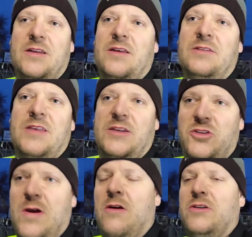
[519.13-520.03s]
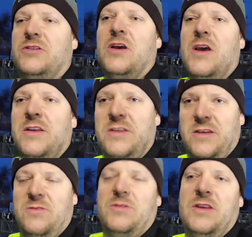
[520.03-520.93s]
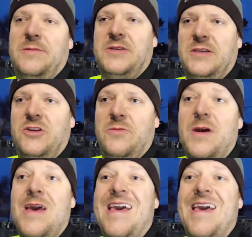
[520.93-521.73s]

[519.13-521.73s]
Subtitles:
It was like 2 hours dealing with the dipstick tube.